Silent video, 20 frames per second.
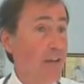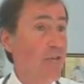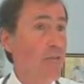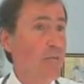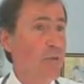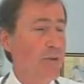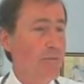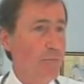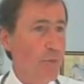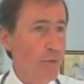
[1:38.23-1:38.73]

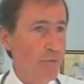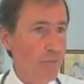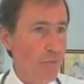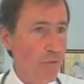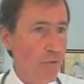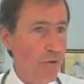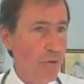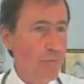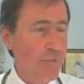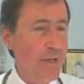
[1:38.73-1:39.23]
ever been
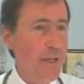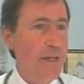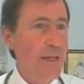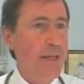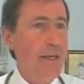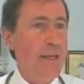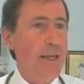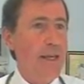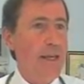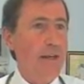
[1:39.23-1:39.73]
performed
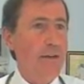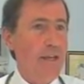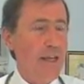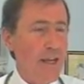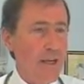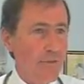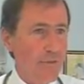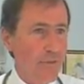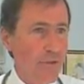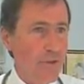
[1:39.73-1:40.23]
in
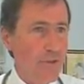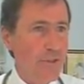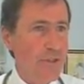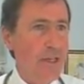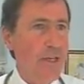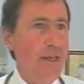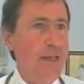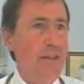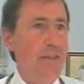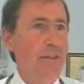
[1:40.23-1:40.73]

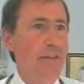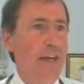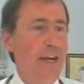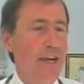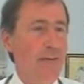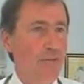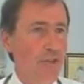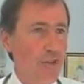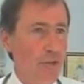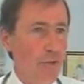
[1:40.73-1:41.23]
infants
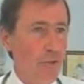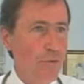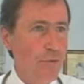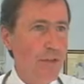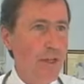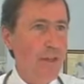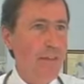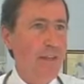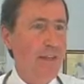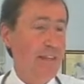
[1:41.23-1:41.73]
that have
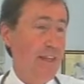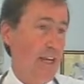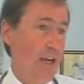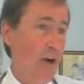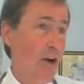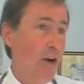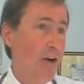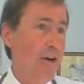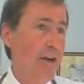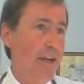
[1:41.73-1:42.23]
shown that
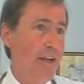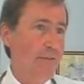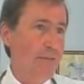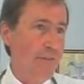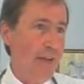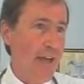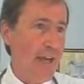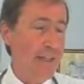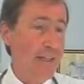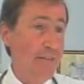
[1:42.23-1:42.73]
they are in
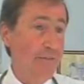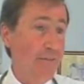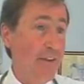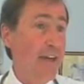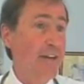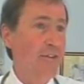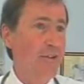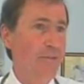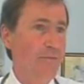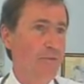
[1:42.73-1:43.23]
fact
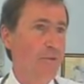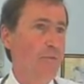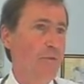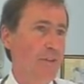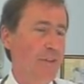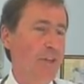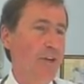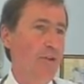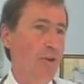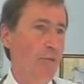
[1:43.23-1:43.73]
effective for
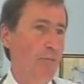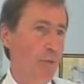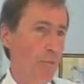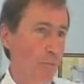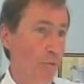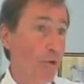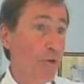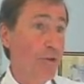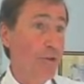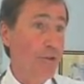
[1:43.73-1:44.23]
what they are
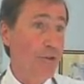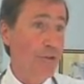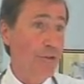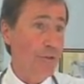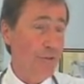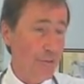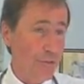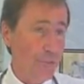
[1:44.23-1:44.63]
purported to